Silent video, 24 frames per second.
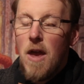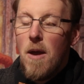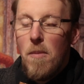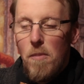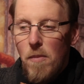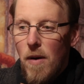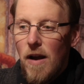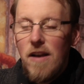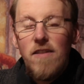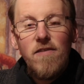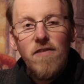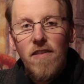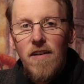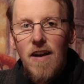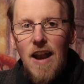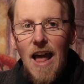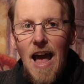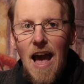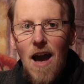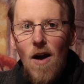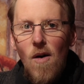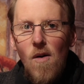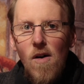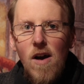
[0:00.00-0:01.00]
But for
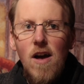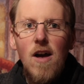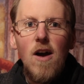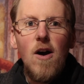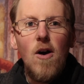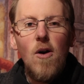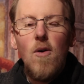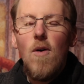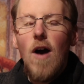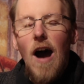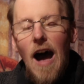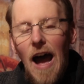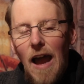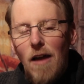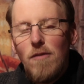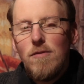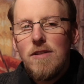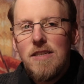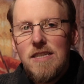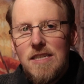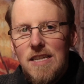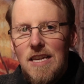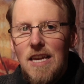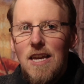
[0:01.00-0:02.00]
now, I will
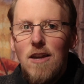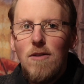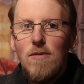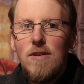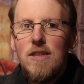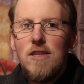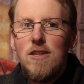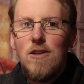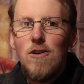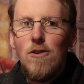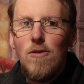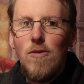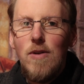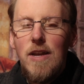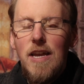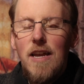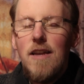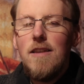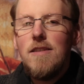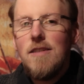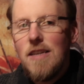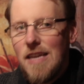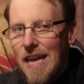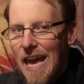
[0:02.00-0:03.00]
see you in 2
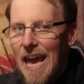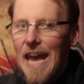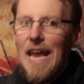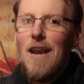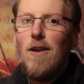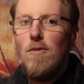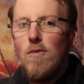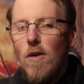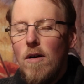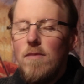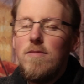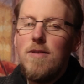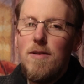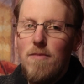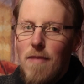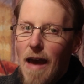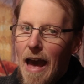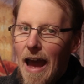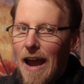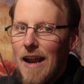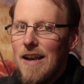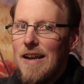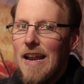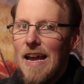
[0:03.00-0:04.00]
weeks. Ken will be
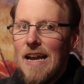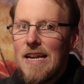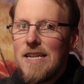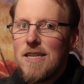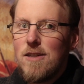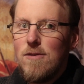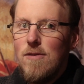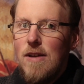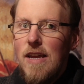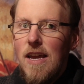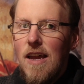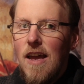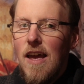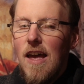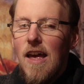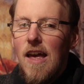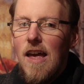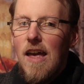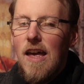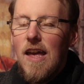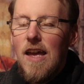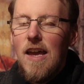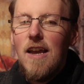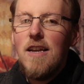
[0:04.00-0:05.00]
back next week,
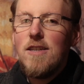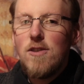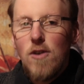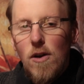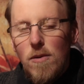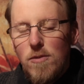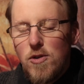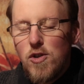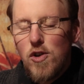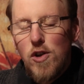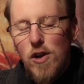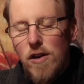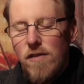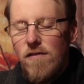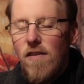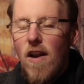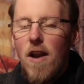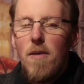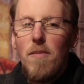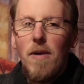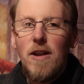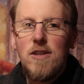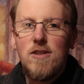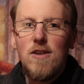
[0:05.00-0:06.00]
so I'm sure you're
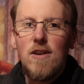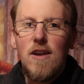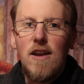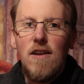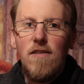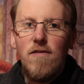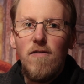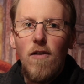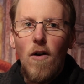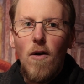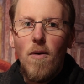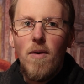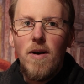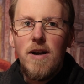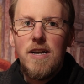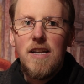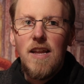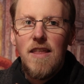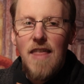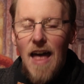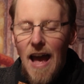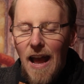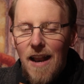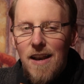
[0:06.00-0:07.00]
very much looking forward
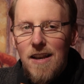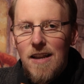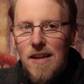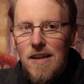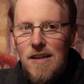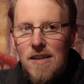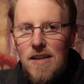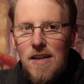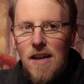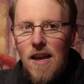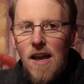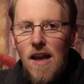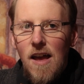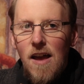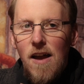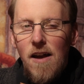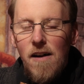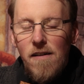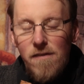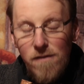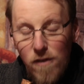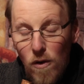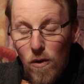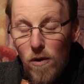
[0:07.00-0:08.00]
to that.
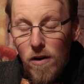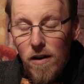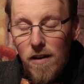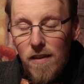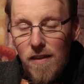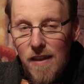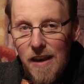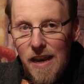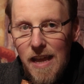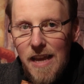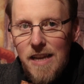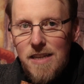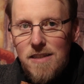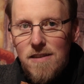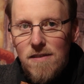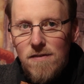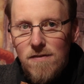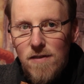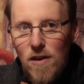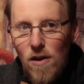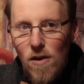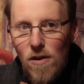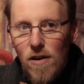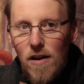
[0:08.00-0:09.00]
For the Days
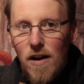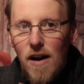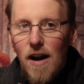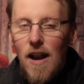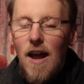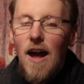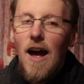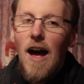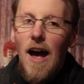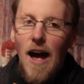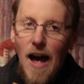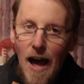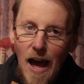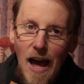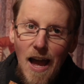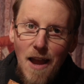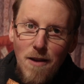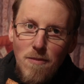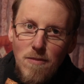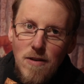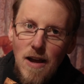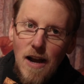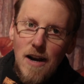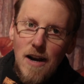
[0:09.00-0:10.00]
of Yore,
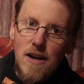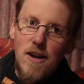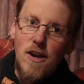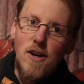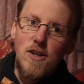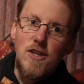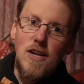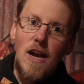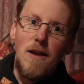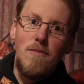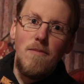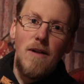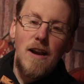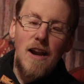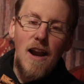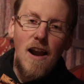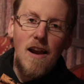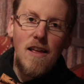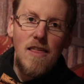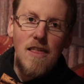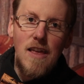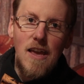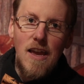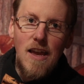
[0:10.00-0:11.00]
I'm Dr. Sean
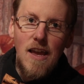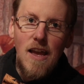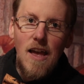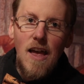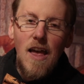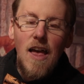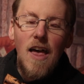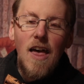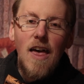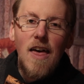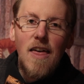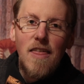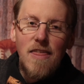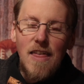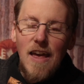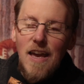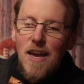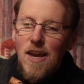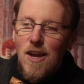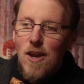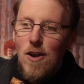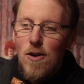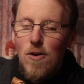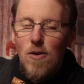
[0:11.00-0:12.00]
McCarthy.
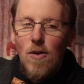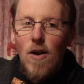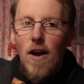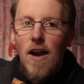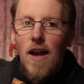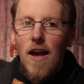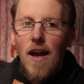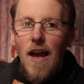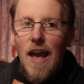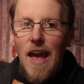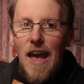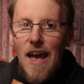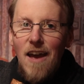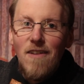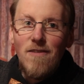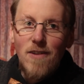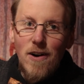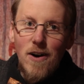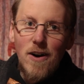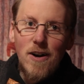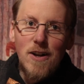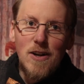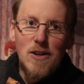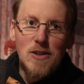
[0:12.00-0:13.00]
Thank you
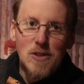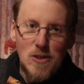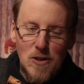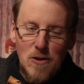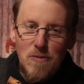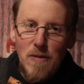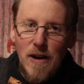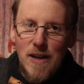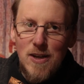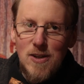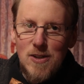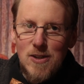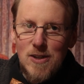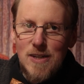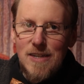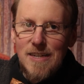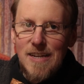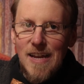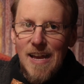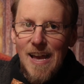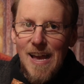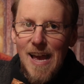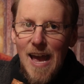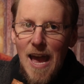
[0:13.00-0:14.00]
ever so much,
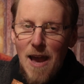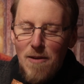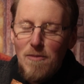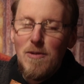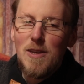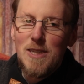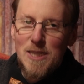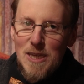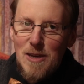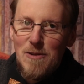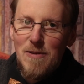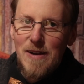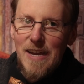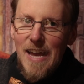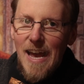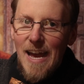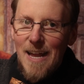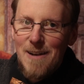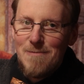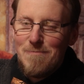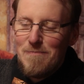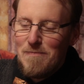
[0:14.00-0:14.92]
and we'll see you again.